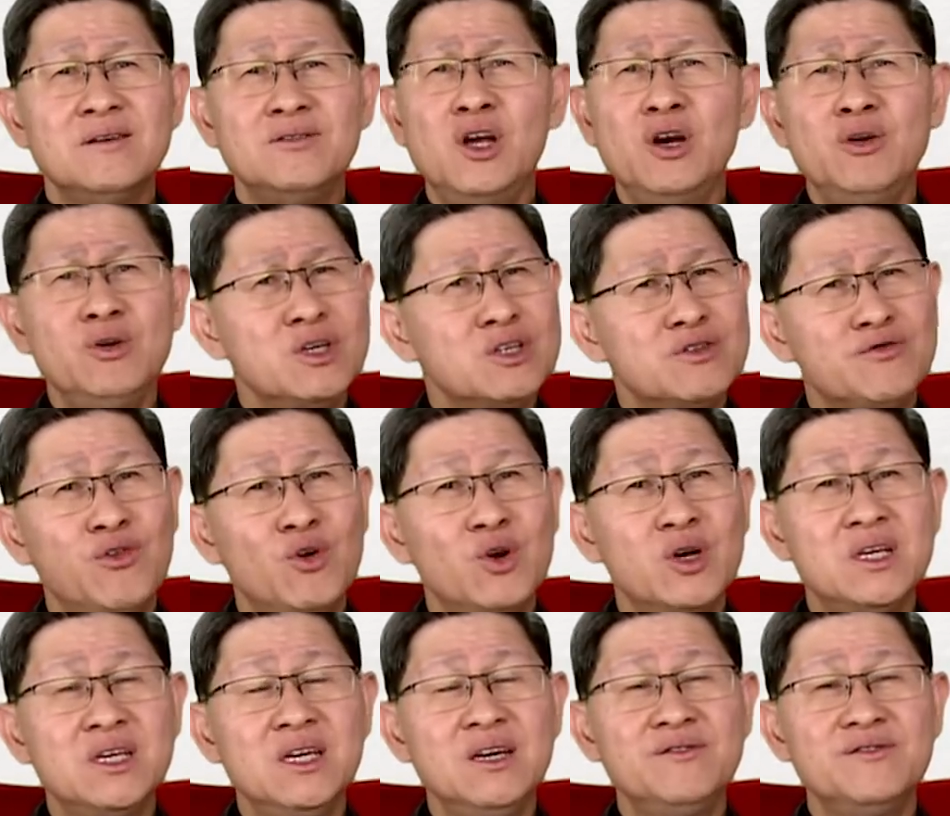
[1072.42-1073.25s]
there is
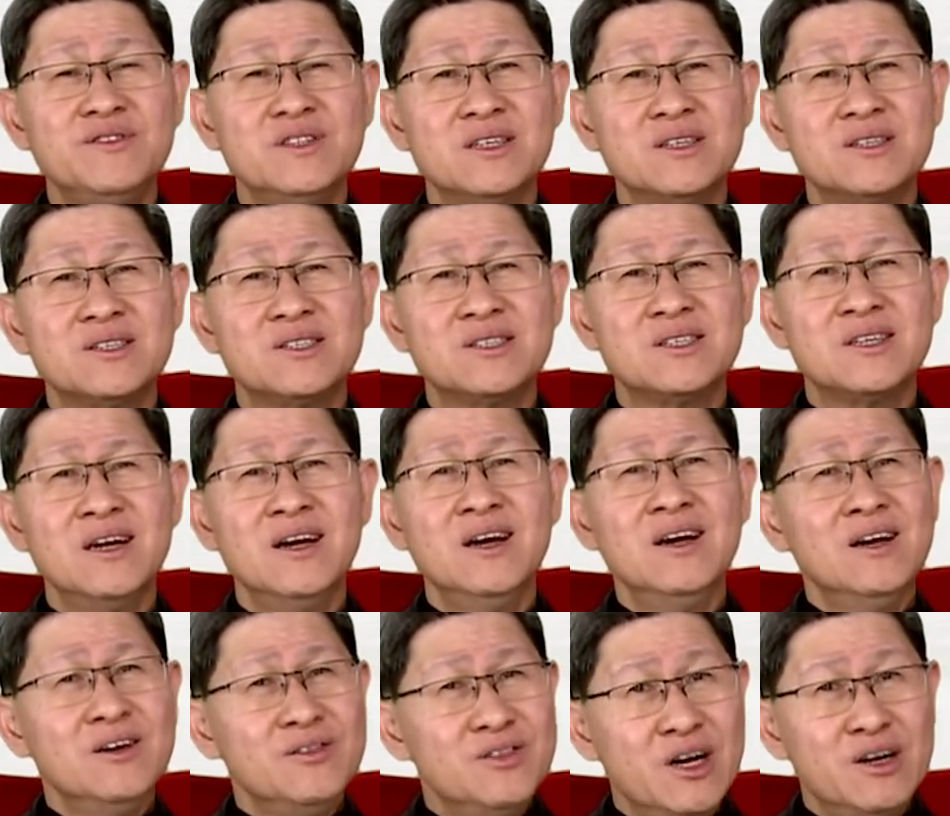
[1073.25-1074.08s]
forgiveness.
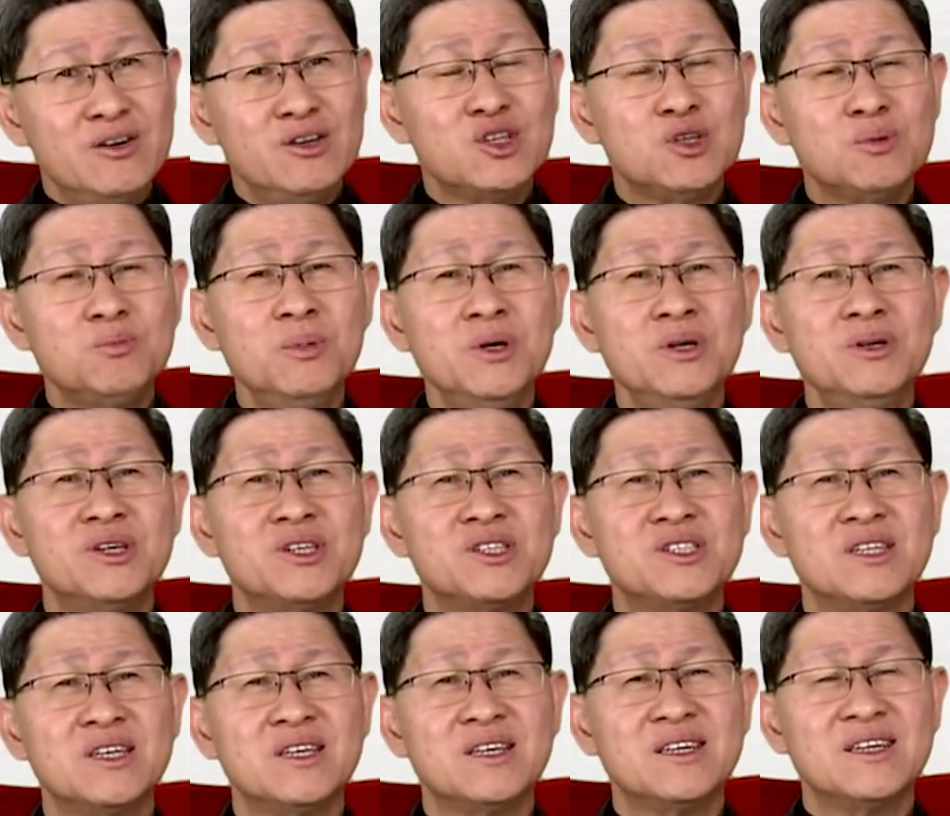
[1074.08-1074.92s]
There is
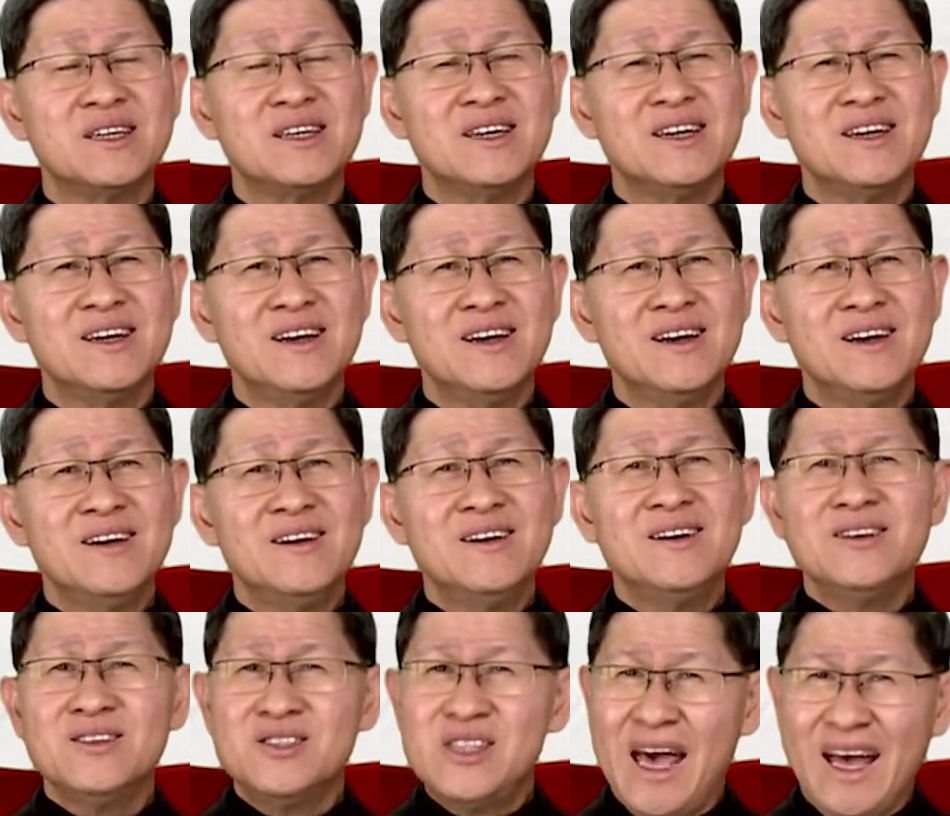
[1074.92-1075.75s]
mercy.
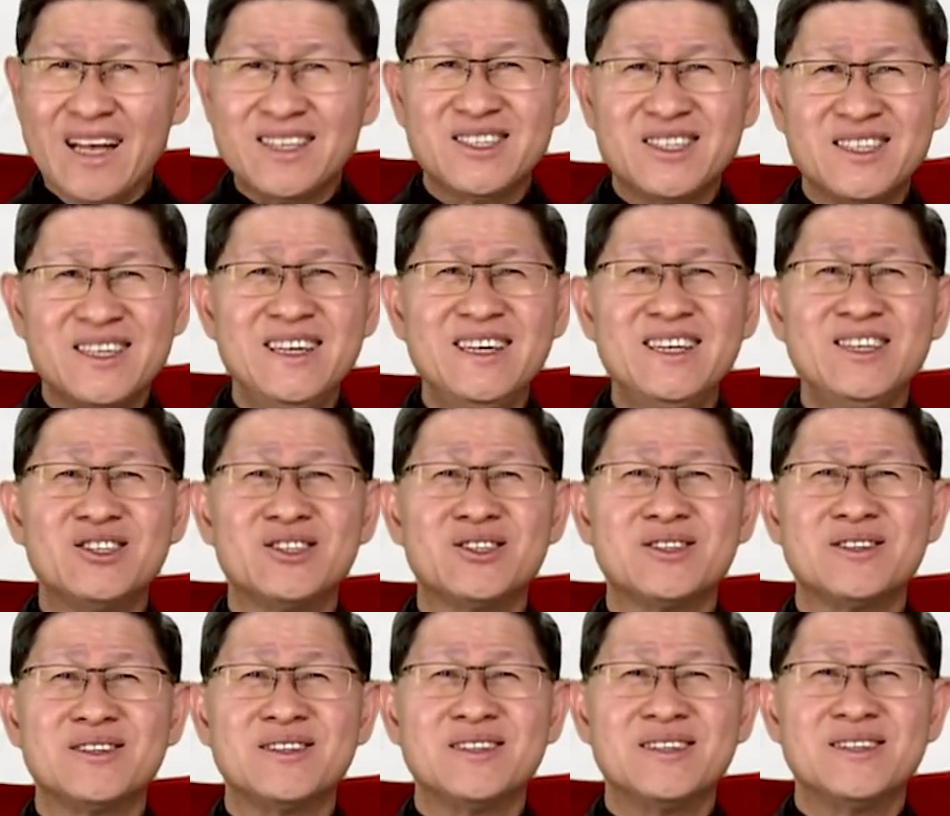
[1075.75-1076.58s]
That's
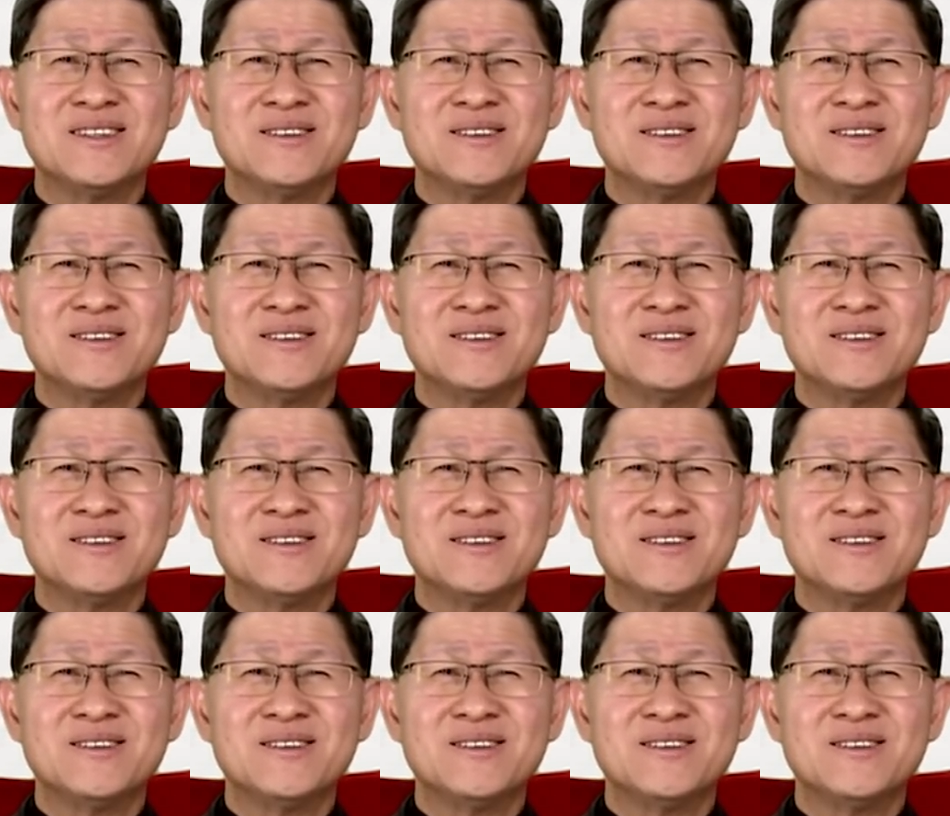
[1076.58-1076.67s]
Easter.